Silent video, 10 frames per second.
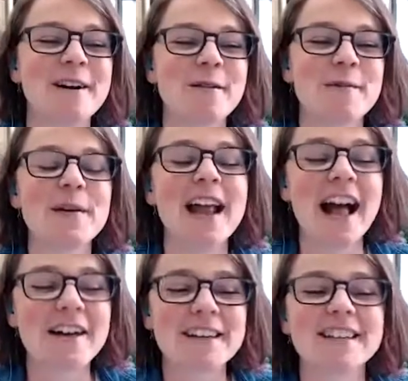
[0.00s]
But
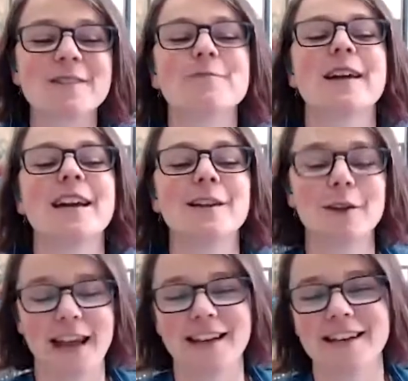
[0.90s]
having this regular
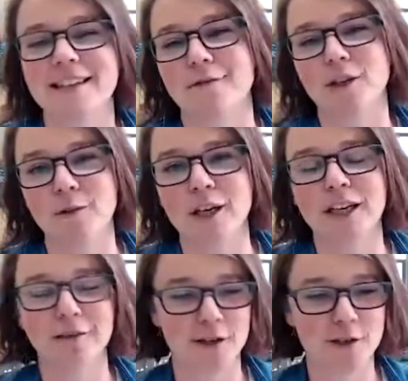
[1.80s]
cadence of
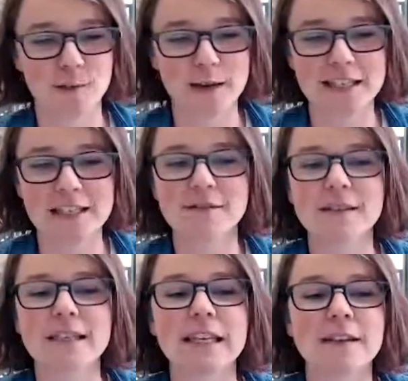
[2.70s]
community
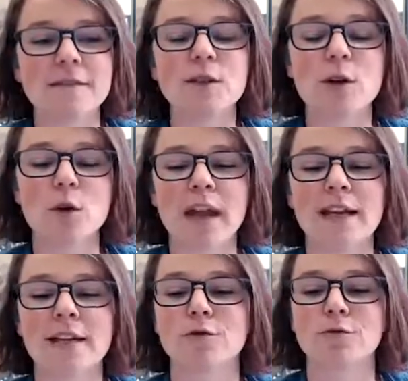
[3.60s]
retrospectives gives you a way
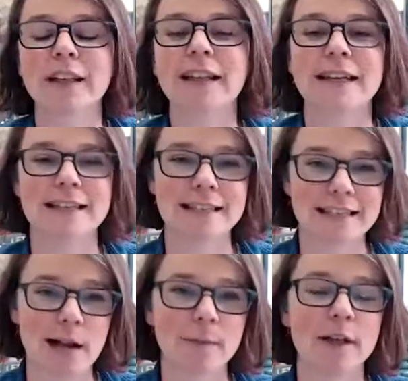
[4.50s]
to really
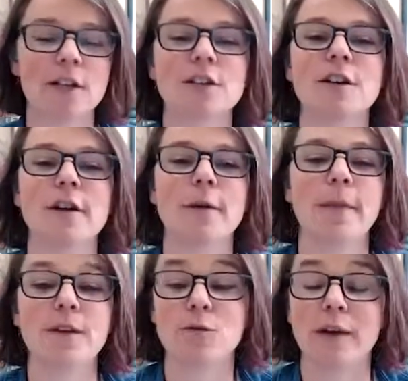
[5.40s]
establish
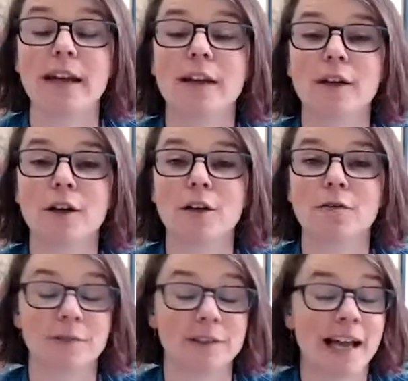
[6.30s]
this
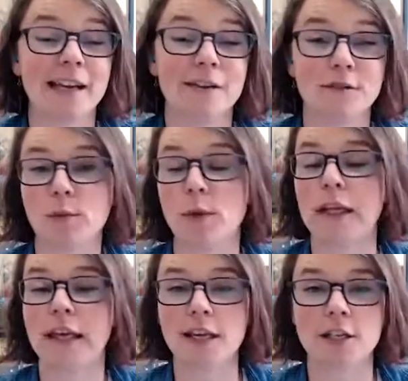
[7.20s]
regular line of
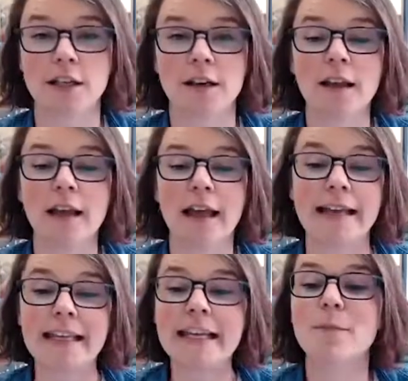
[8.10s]
communication
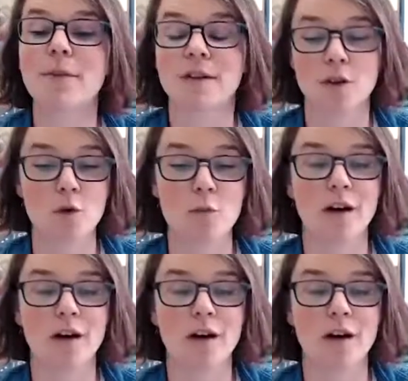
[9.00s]
and keep this open and